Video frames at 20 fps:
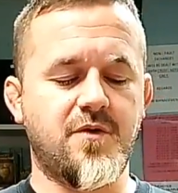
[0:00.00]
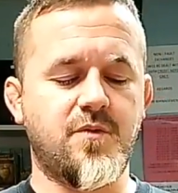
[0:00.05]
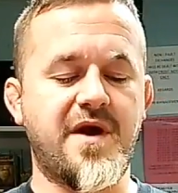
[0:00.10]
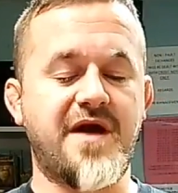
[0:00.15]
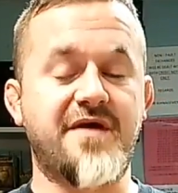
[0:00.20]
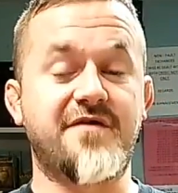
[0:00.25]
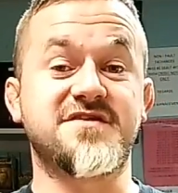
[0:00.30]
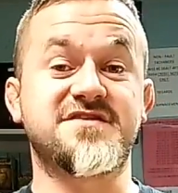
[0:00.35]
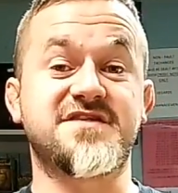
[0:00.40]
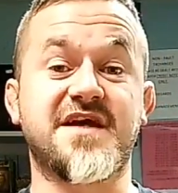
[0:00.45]

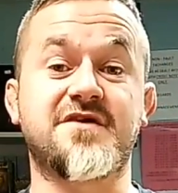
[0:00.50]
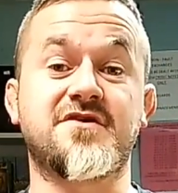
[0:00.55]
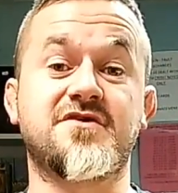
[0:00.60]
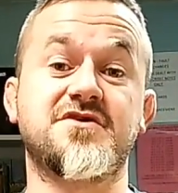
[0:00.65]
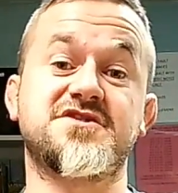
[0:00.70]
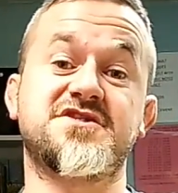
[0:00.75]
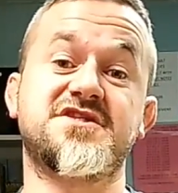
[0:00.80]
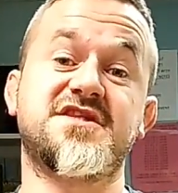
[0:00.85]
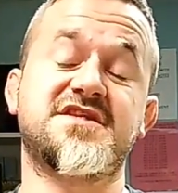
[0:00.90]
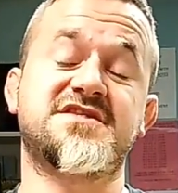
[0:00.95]
Whereas their
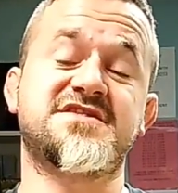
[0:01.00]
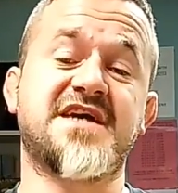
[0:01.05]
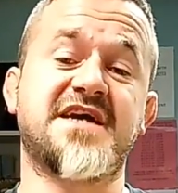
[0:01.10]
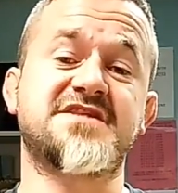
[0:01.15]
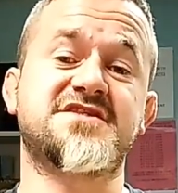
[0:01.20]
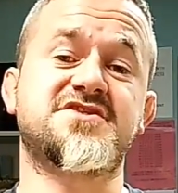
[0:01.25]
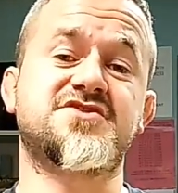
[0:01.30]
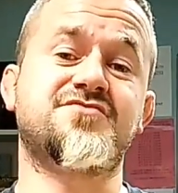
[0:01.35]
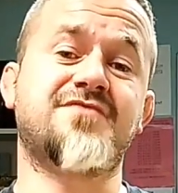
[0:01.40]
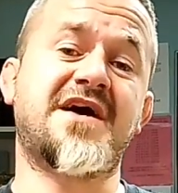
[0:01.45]
cousin, the
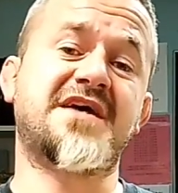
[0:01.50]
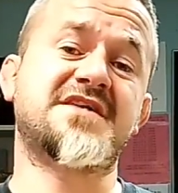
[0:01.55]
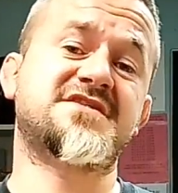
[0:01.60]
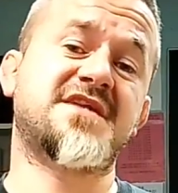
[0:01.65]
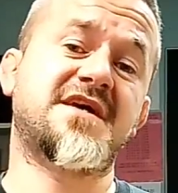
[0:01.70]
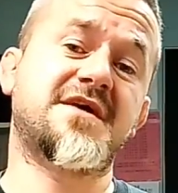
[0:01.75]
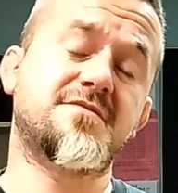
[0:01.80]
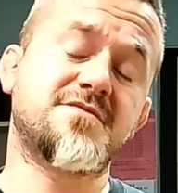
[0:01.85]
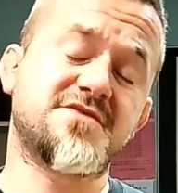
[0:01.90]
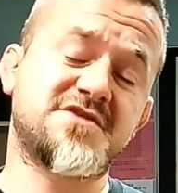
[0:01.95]
Texas rat
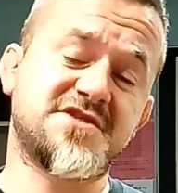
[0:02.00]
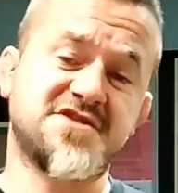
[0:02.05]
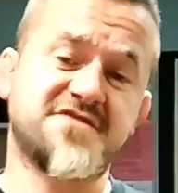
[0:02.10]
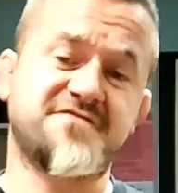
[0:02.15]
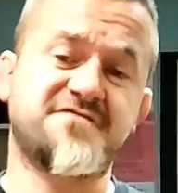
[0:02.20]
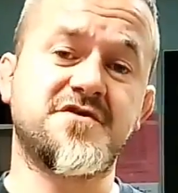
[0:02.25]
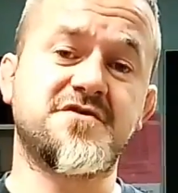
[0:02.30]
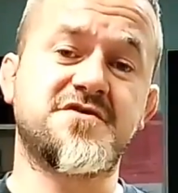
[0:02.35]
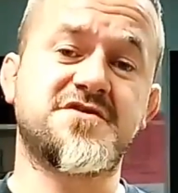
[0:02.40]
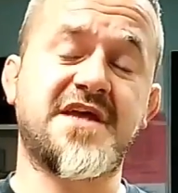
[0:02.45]
snake, which is a
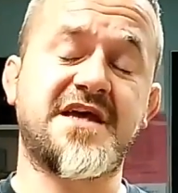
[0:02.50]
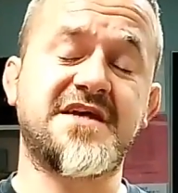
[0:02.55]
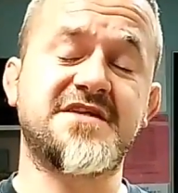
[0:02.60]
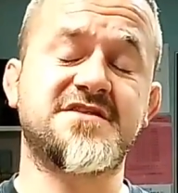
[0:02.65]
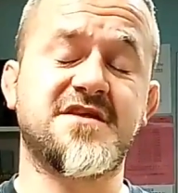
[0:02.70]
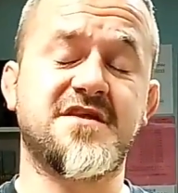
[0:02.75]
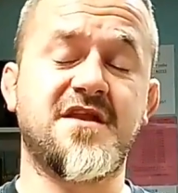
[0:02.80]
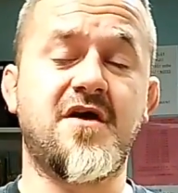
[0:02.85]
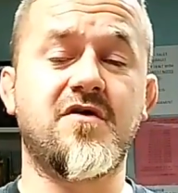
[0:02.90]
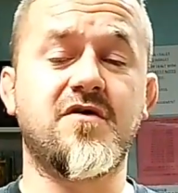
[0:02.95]
few
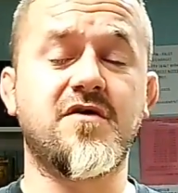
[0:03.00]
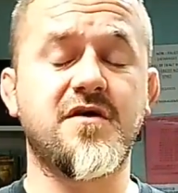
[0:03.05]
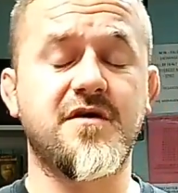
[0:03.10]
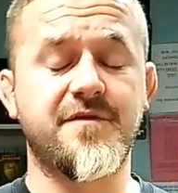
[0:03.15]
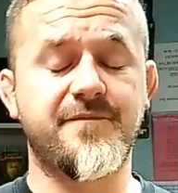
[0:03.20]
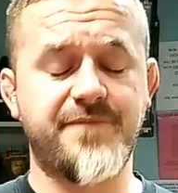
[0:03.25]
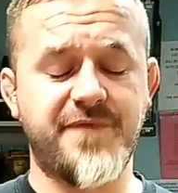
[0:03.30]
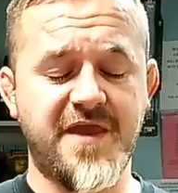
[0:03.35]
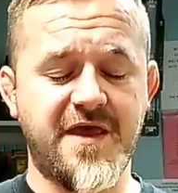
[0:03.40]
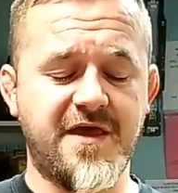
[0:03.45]
states along,
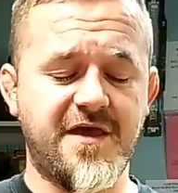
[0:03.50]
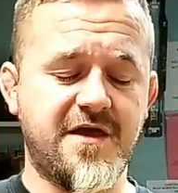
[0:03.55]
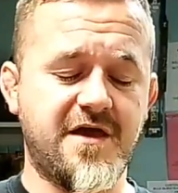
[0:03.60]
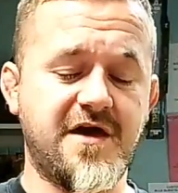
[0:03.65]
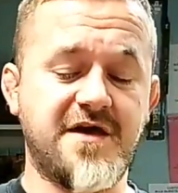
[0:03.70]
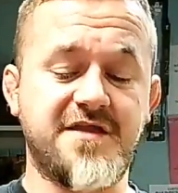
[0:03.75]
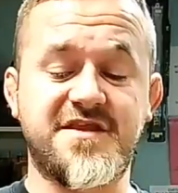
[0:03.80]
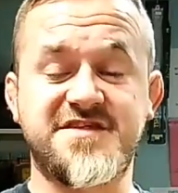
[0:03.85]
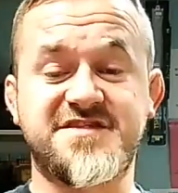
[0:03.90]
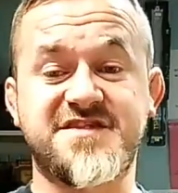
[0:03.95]

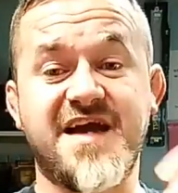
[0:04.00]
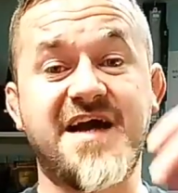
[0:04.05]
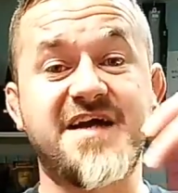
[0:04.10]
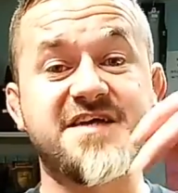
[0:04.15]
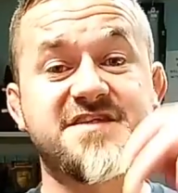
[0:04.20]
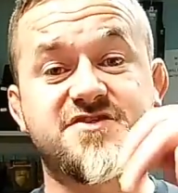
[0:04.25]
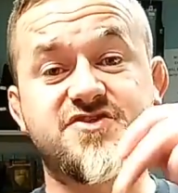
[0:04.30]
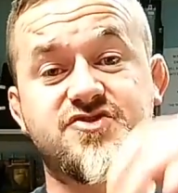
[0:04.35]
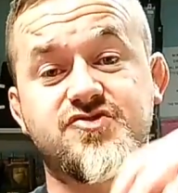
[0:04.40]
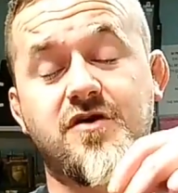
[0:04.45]
this
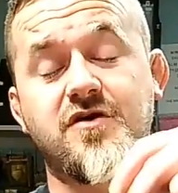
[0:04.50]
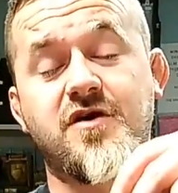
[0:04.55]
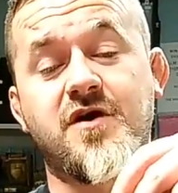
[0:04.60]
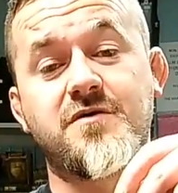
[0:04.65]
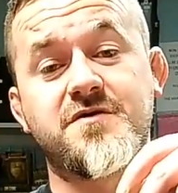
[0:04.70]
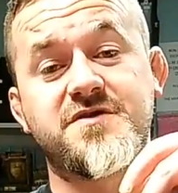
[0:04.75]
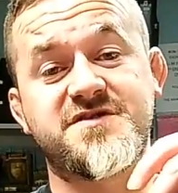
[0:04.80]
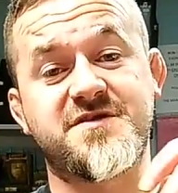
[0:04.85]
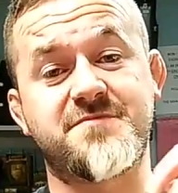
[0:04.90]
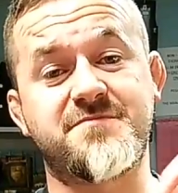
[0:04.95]
guy's
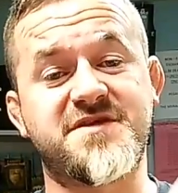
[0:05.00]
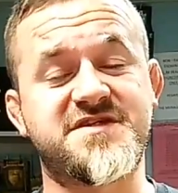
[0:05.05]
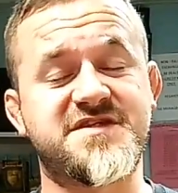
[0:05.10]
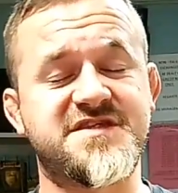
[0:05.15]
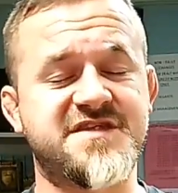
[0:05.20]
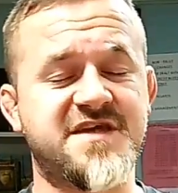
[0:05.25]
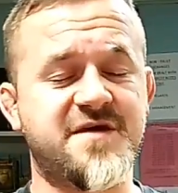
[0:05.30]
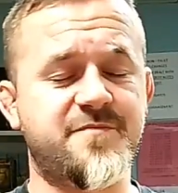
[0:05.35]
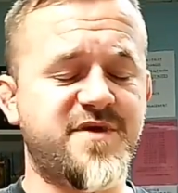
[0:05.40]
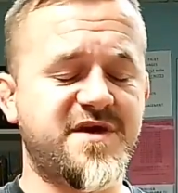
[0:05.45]
stronghold is in
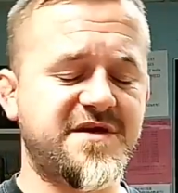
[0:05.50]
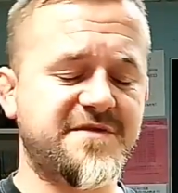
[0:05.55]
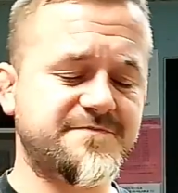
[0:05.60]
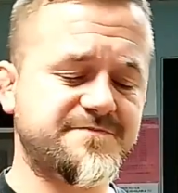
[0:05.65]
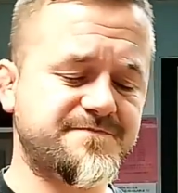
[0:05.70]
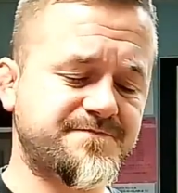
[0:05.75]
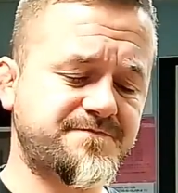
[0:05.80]
Mississippi.